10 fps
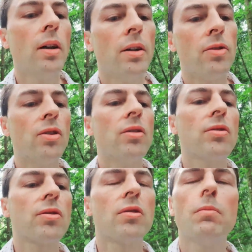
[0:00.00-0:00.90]

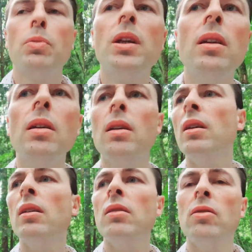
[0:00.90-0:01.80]
just to be
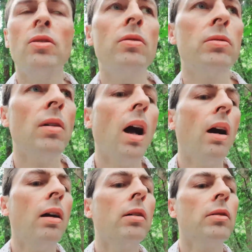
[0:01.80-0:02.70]
in your
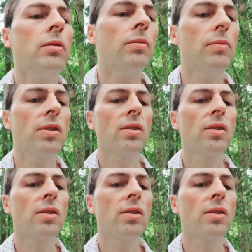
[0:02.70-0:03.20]
arms